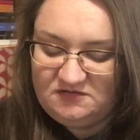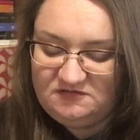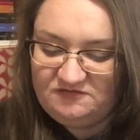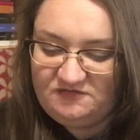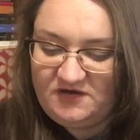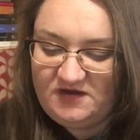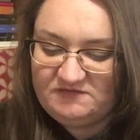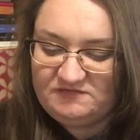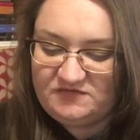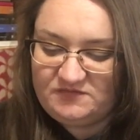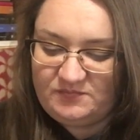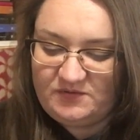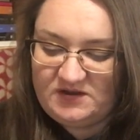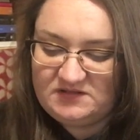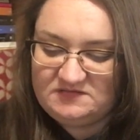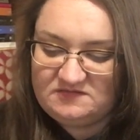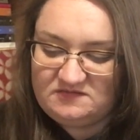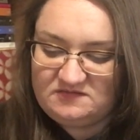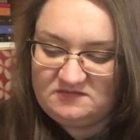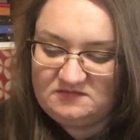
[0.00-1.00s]
5
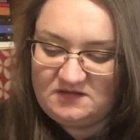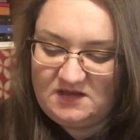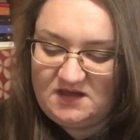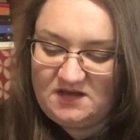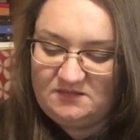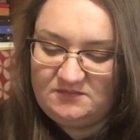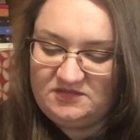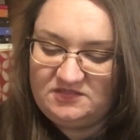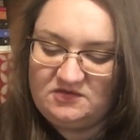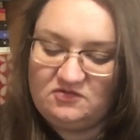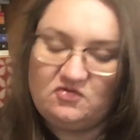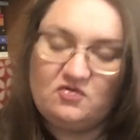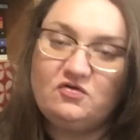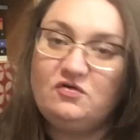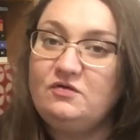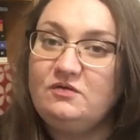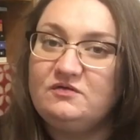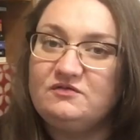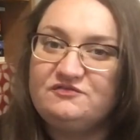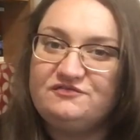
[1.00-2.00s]
spreads, and they're
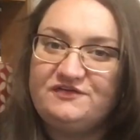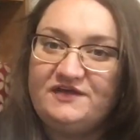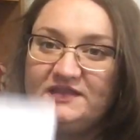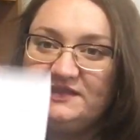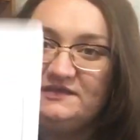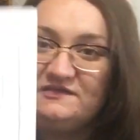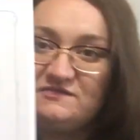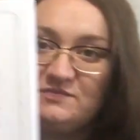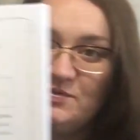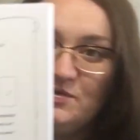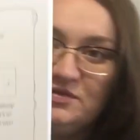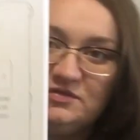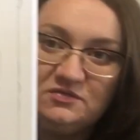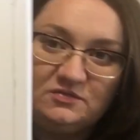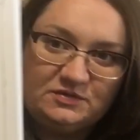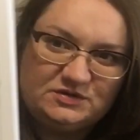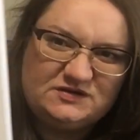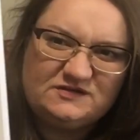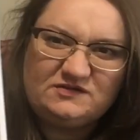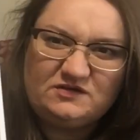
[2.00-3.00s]
all fairly small,
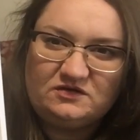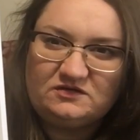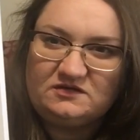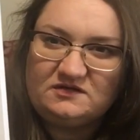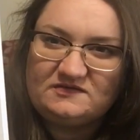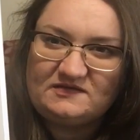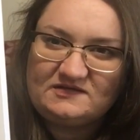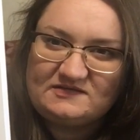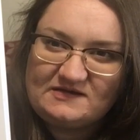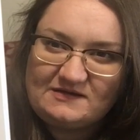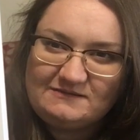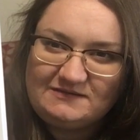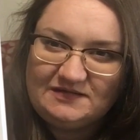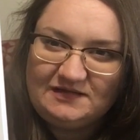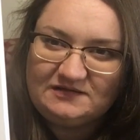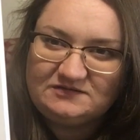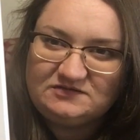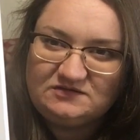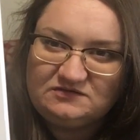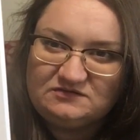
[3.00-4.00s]
which is good because that's how I
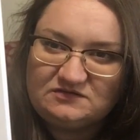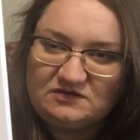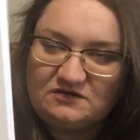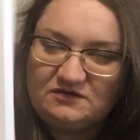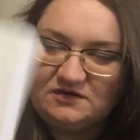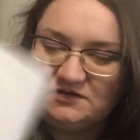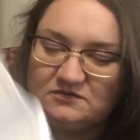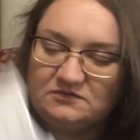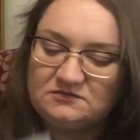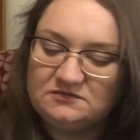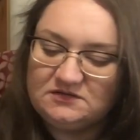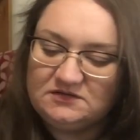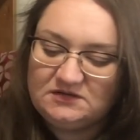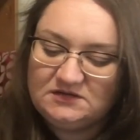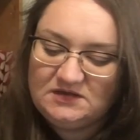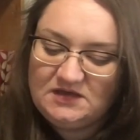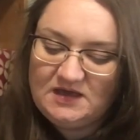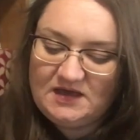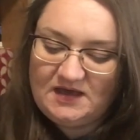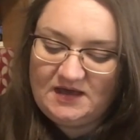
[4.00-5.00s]
like to use Oracle.
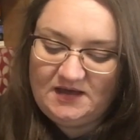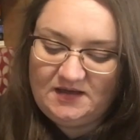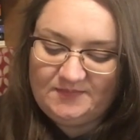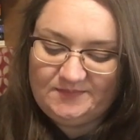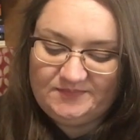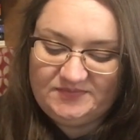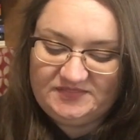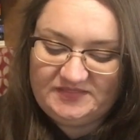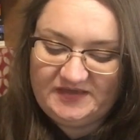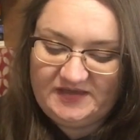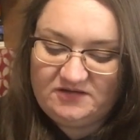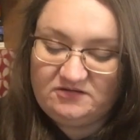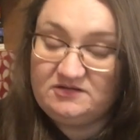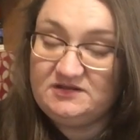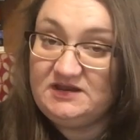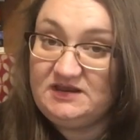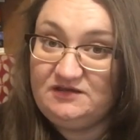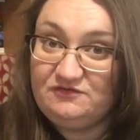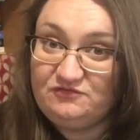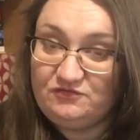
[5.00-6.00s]
But they are
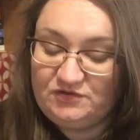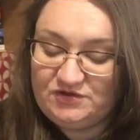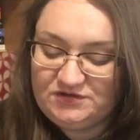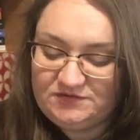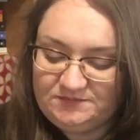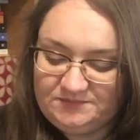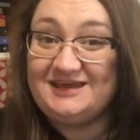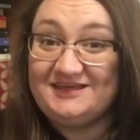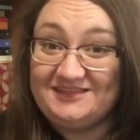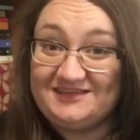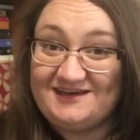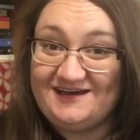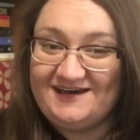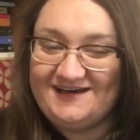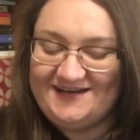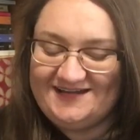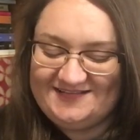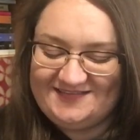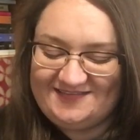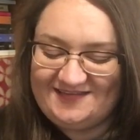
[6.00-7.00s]
in here for you. Now the
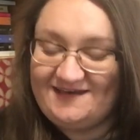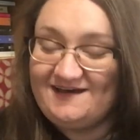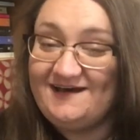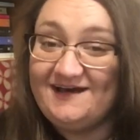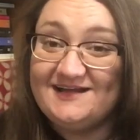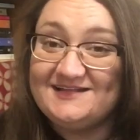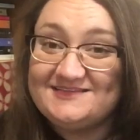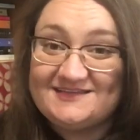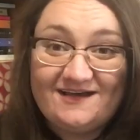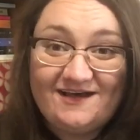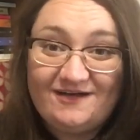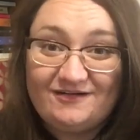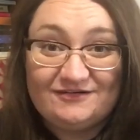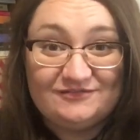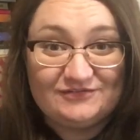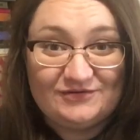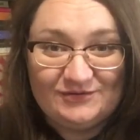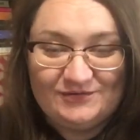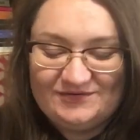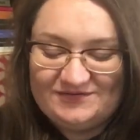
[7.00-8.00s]
cards are
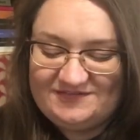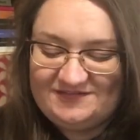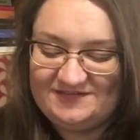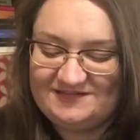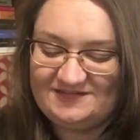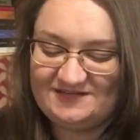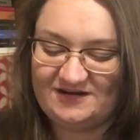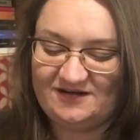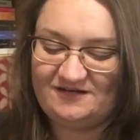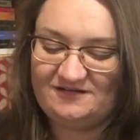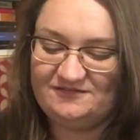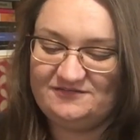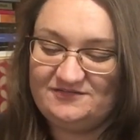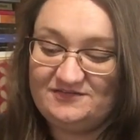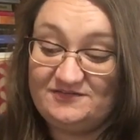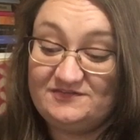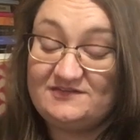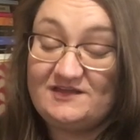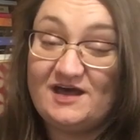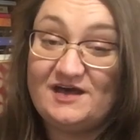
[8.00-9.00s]
of course the
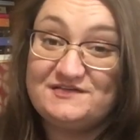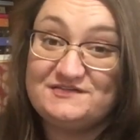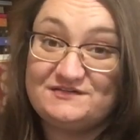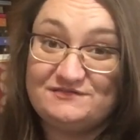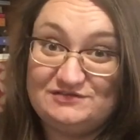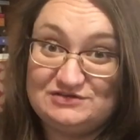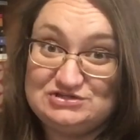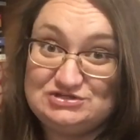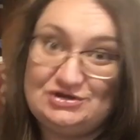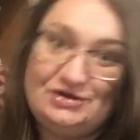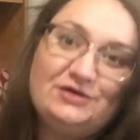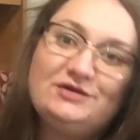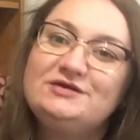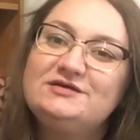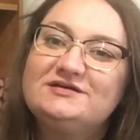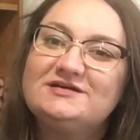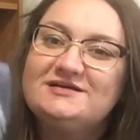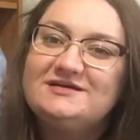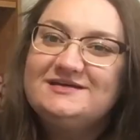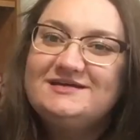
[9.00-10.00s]
stars of the show.
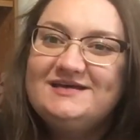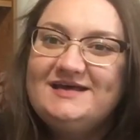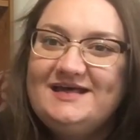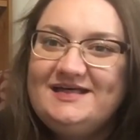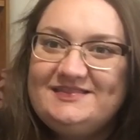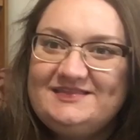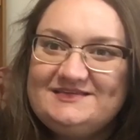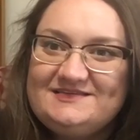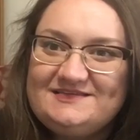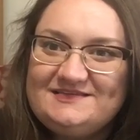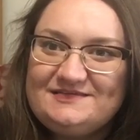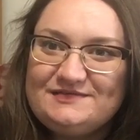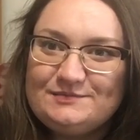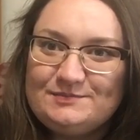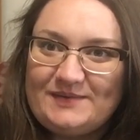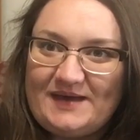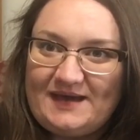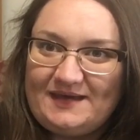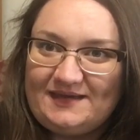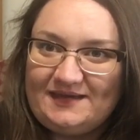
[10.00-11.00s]
This is the
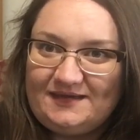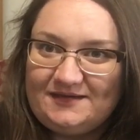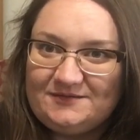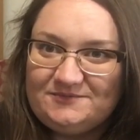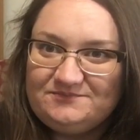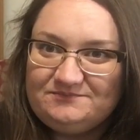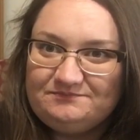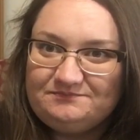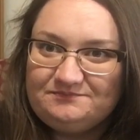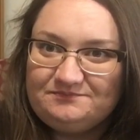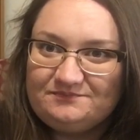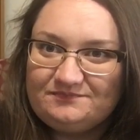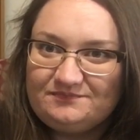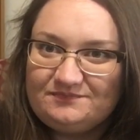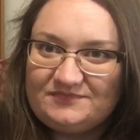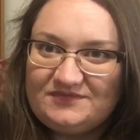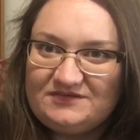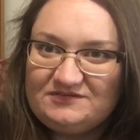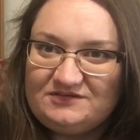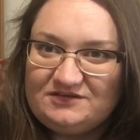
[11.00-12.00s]
backing.
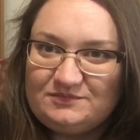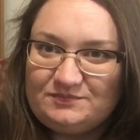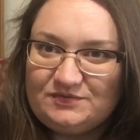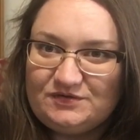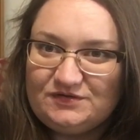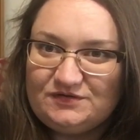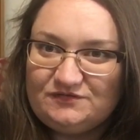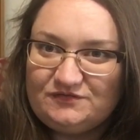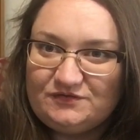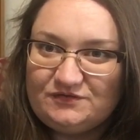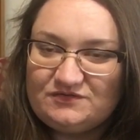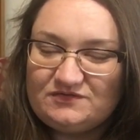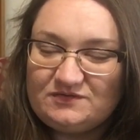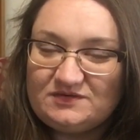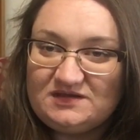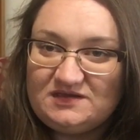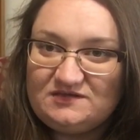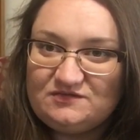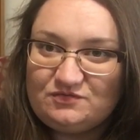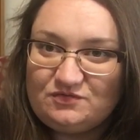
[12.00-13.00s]
Isn't it beautiful? So
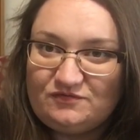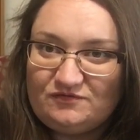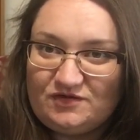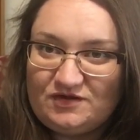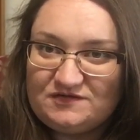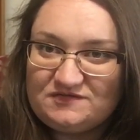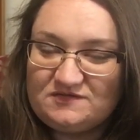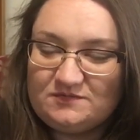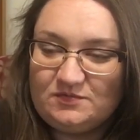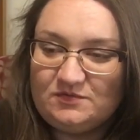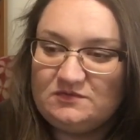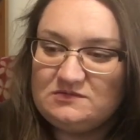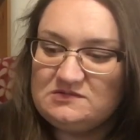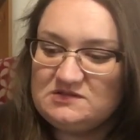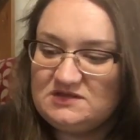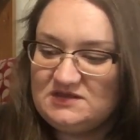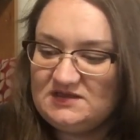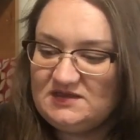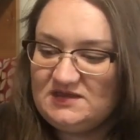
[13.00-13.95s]
it is reversible